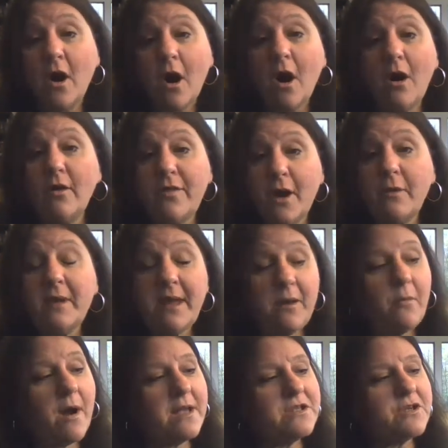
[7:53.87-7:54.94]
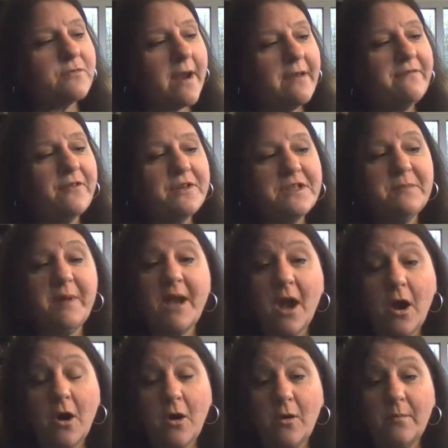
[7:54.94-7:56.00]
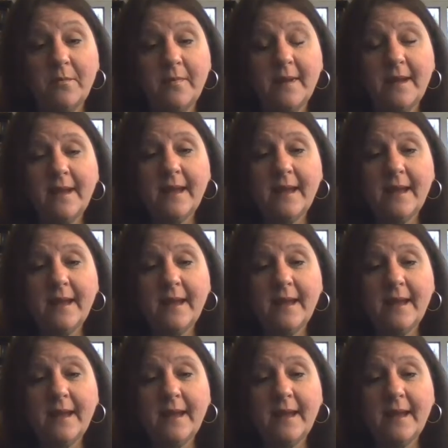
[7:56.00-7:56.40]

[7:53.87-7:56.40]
although he was grateful to be home,